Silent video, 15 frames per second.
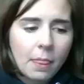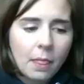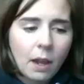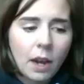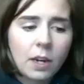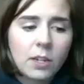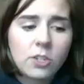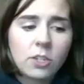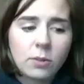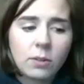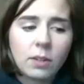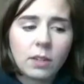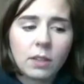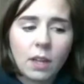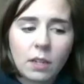I do
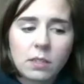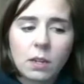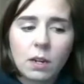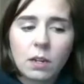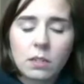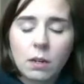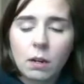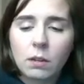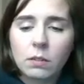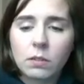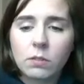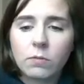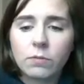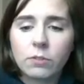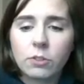need that size
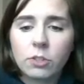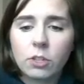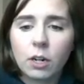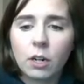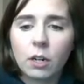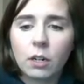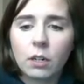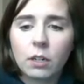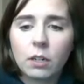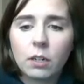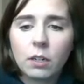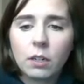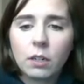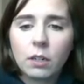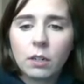nozzle for sure.
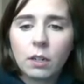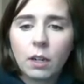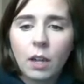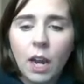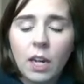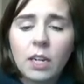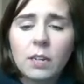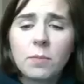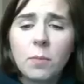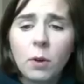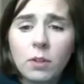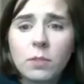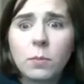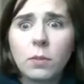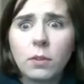I need
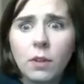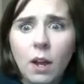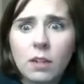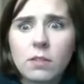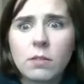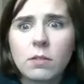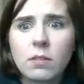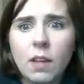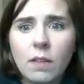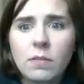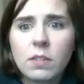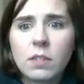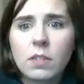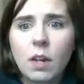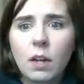multiple nozzles, I've
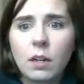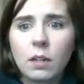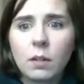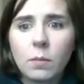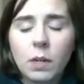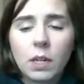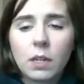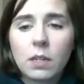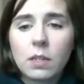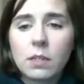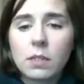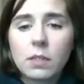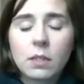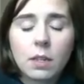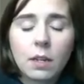decided,
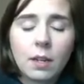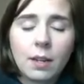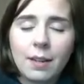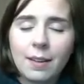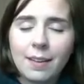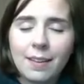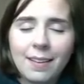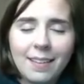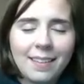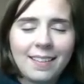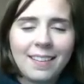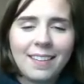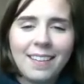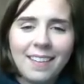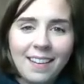because
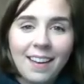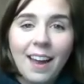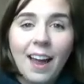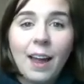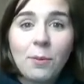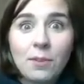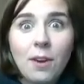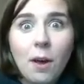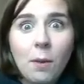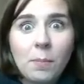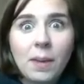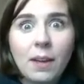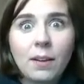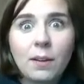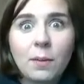I would not
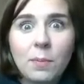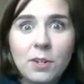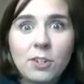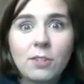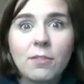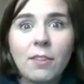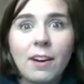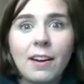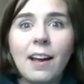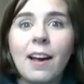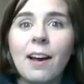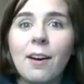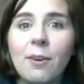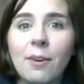be out of commission right now